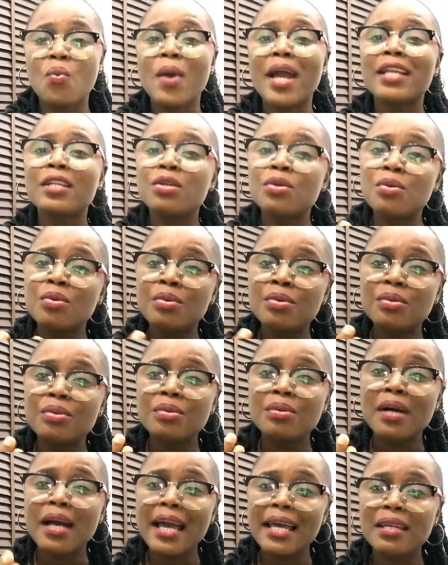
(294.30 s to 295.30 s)
when
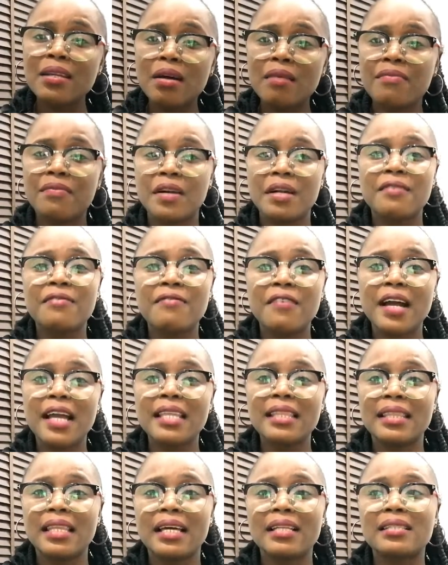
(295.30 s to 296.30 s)
you end up
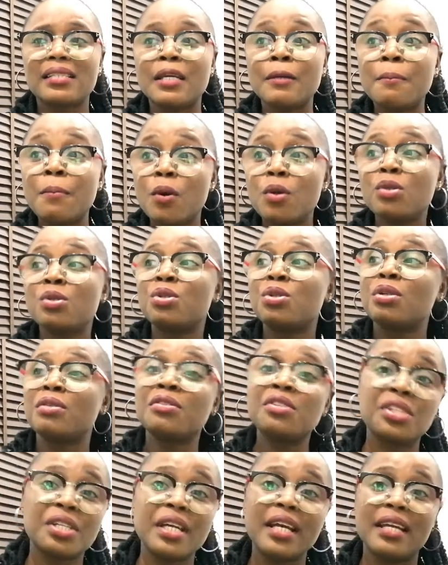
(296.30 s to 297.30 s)
verifying that a post you
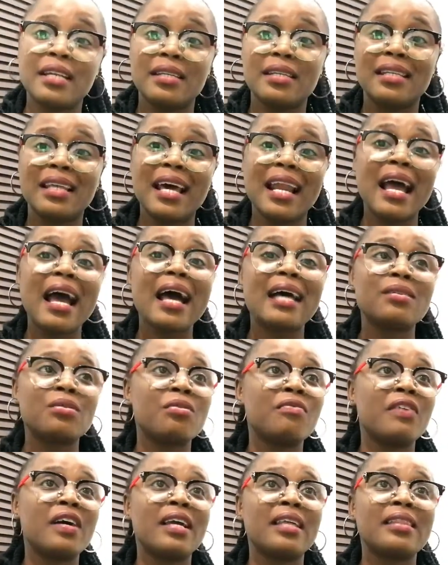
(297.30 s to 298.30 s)
shared that has
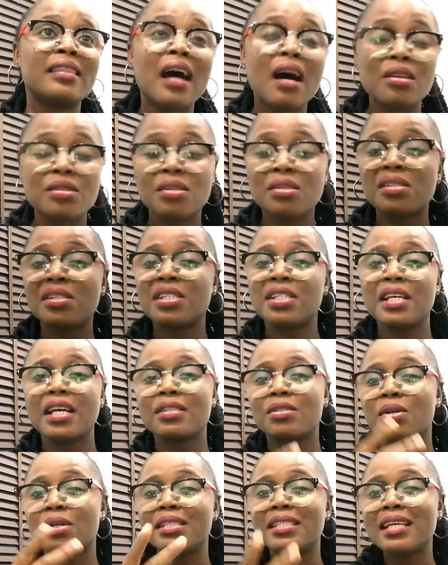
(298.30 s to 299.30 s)
over 1,000
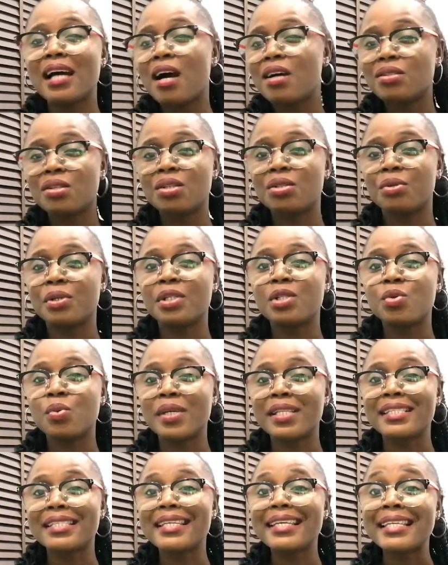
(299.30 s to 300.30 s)
shares or 1,000
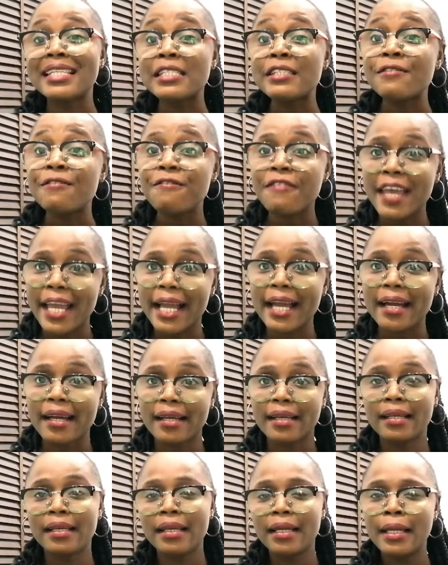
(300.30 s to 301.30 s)
retweets is
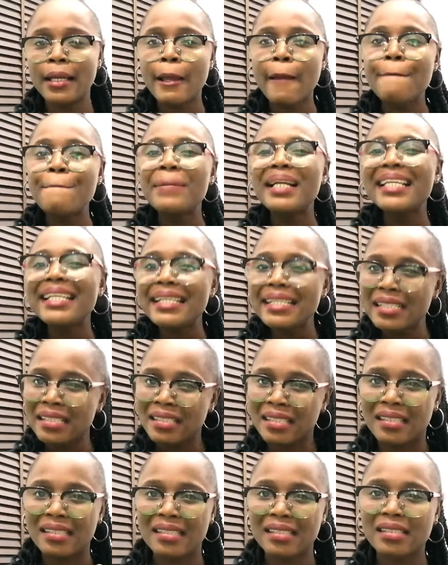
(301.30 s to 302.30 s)
fake,
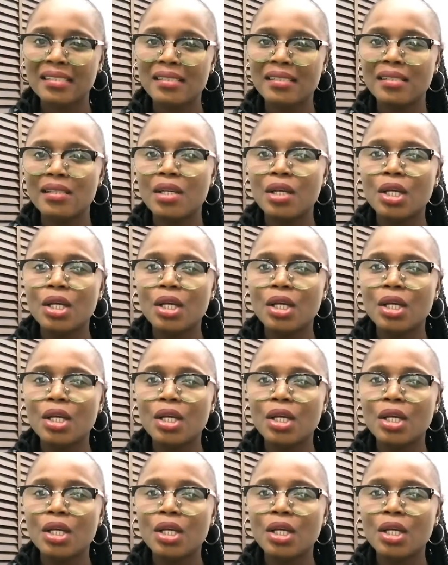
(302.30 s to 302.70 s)
please